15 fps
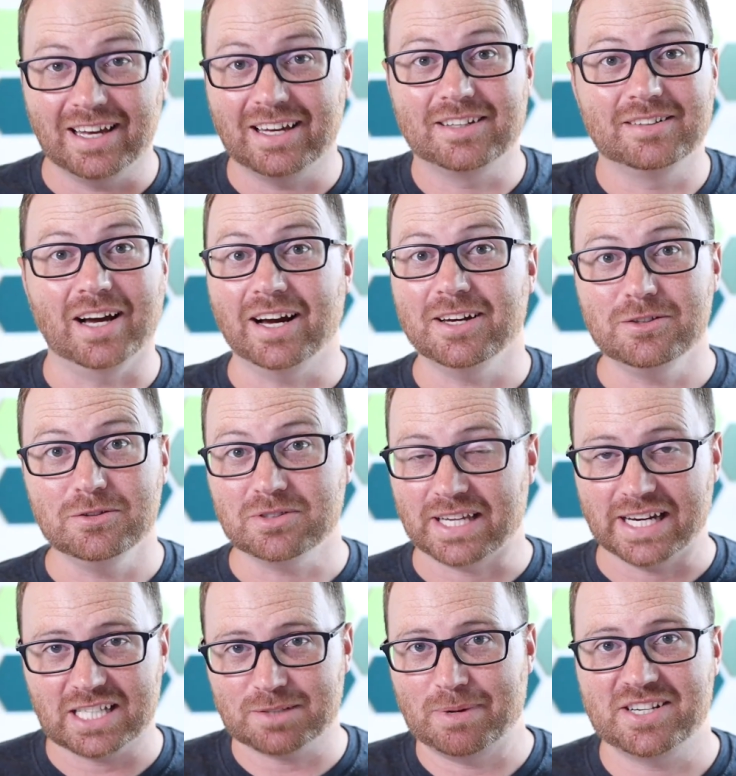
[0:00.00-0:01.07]
And I use
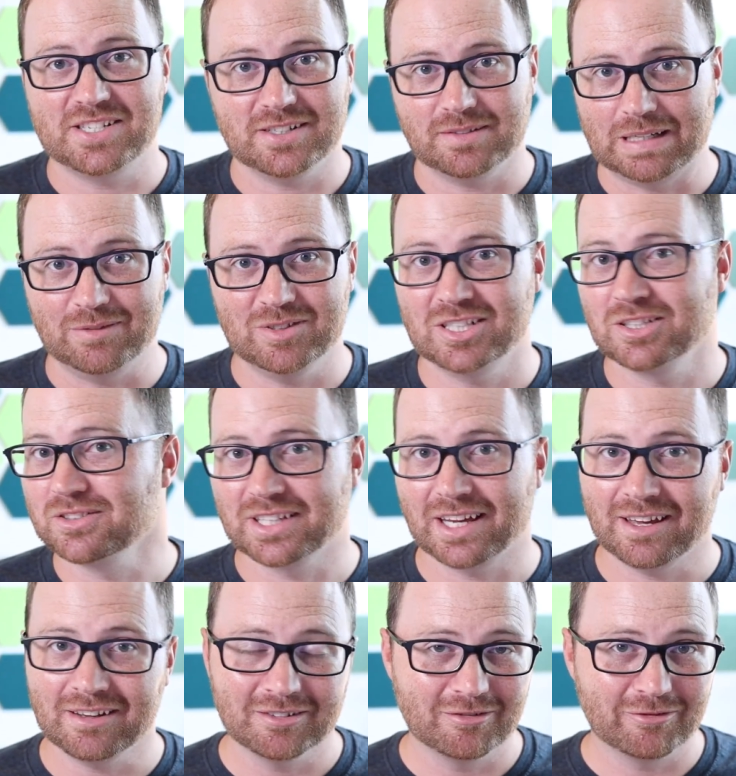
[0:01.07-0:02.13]
Castmagic every single
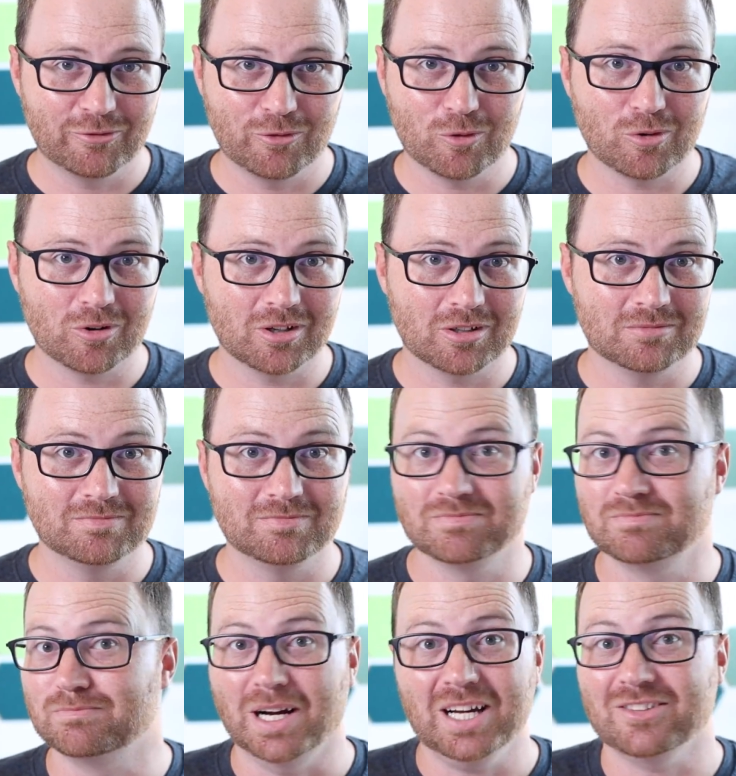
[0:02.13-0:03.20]
day for
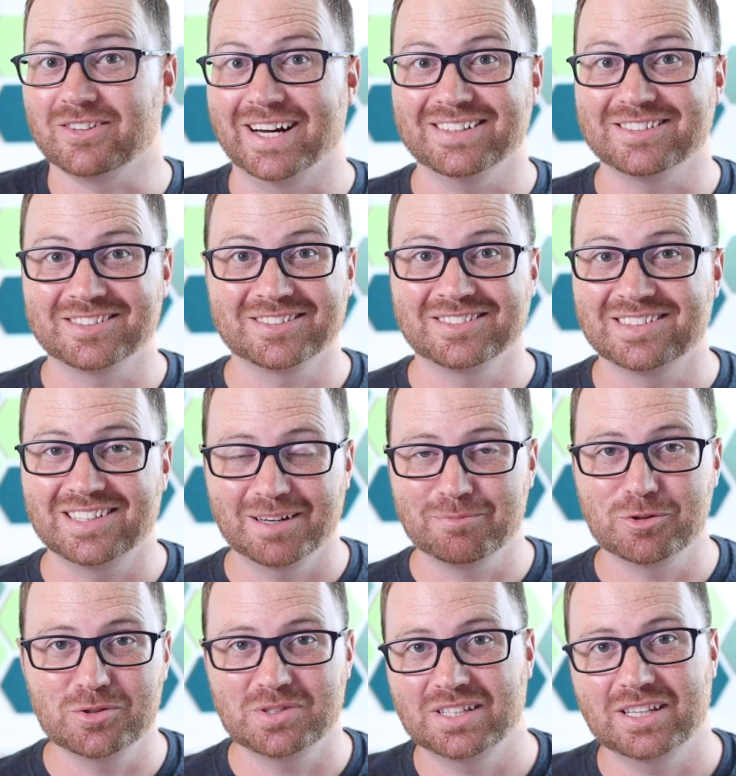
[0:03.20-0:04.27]
my clients in
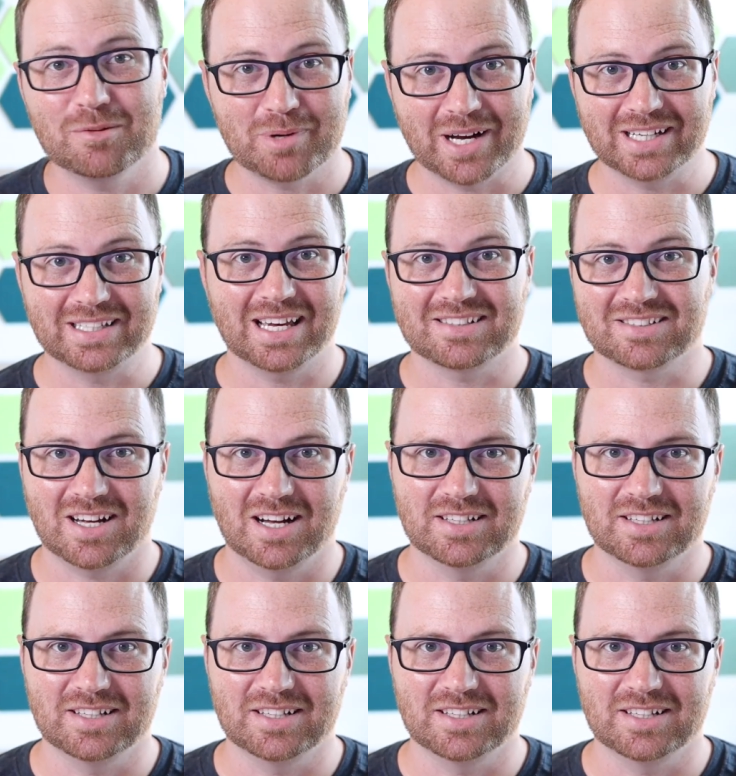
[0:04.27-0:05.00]
producing their podcast